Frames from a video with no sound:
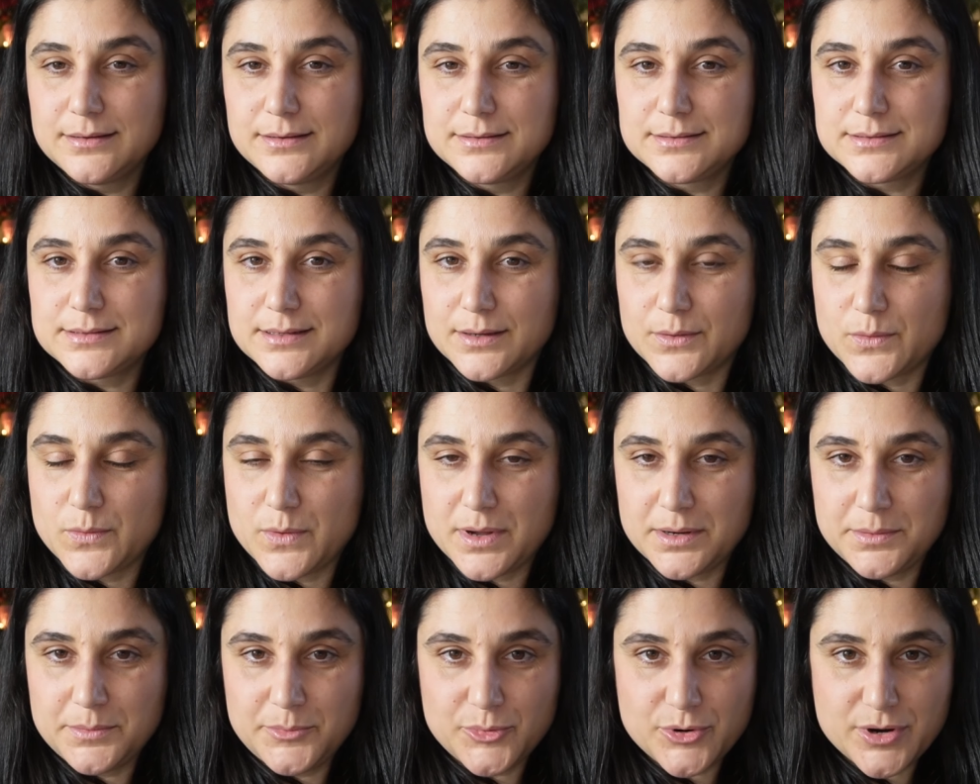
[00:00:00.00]
Take
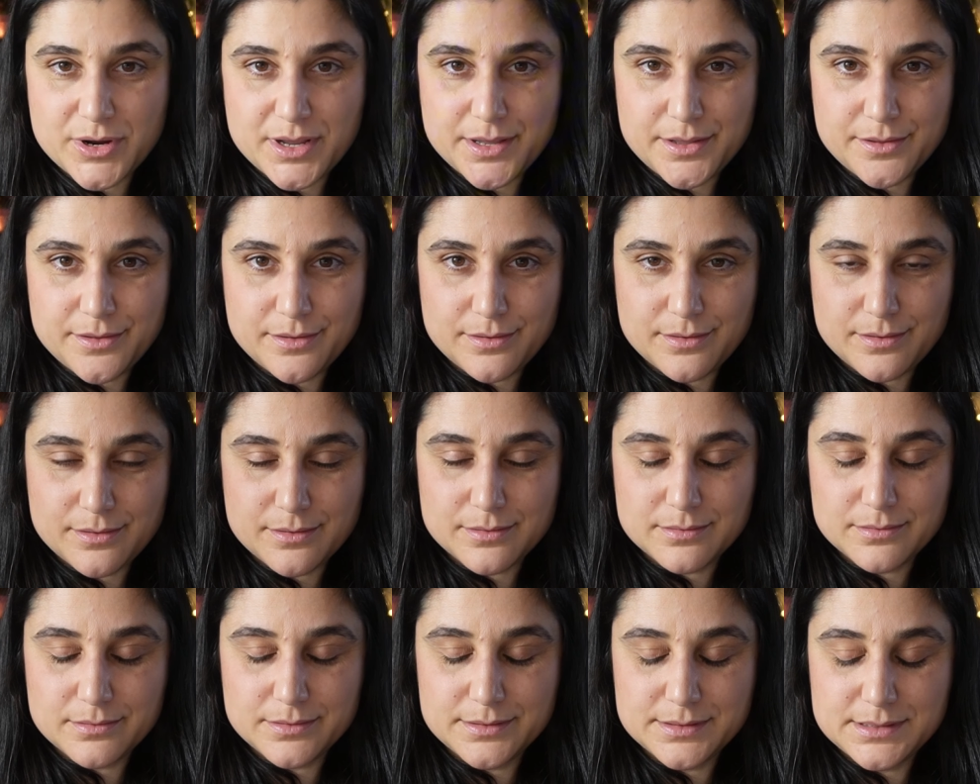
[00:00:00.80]
one breath,
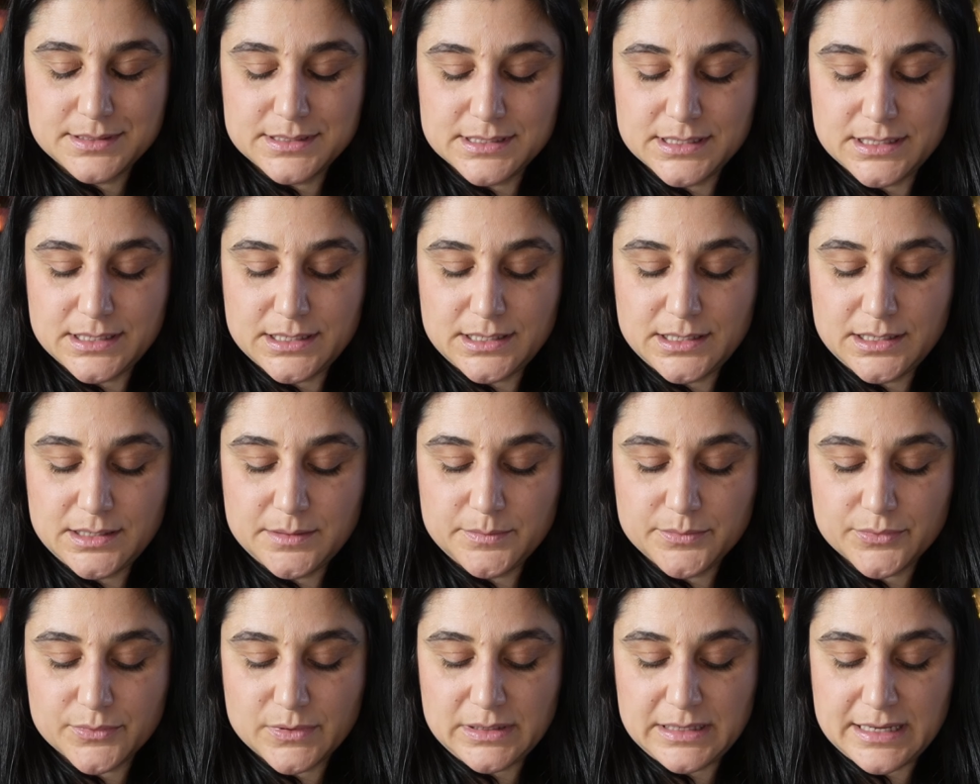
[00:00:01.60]

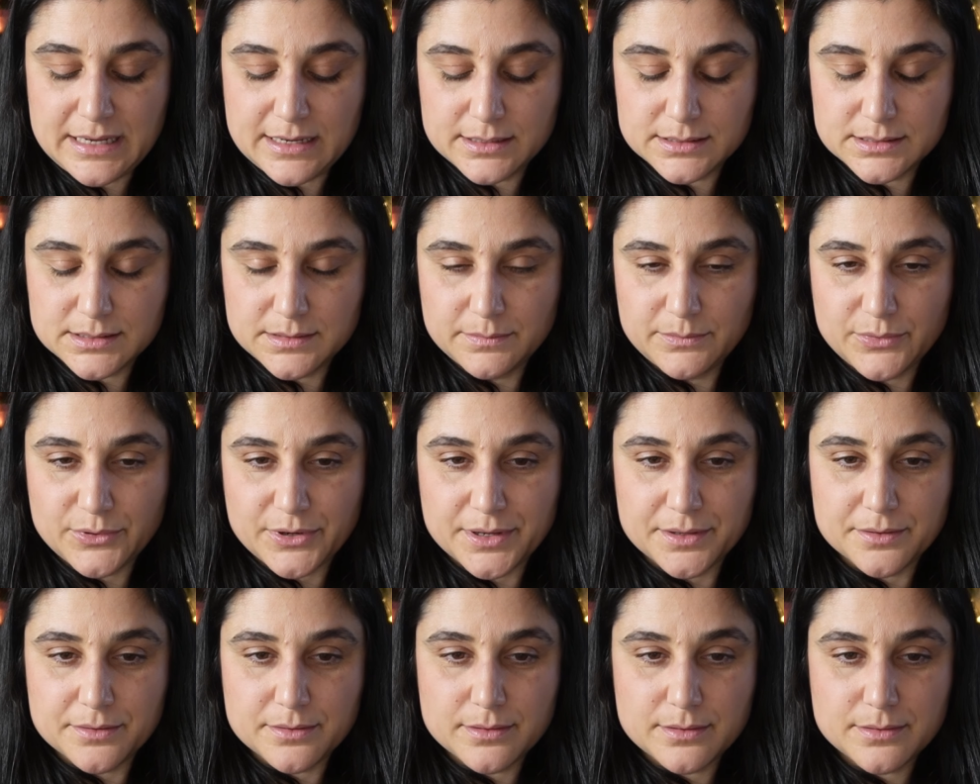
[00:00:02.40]
deep, relaxing
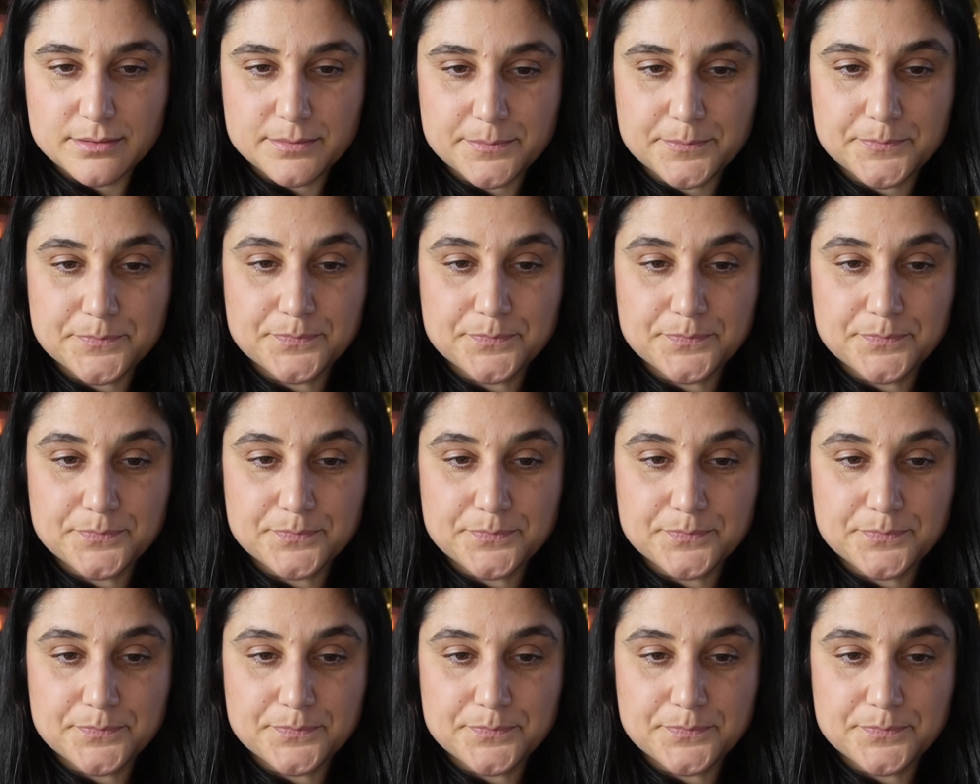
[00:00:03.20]
breath.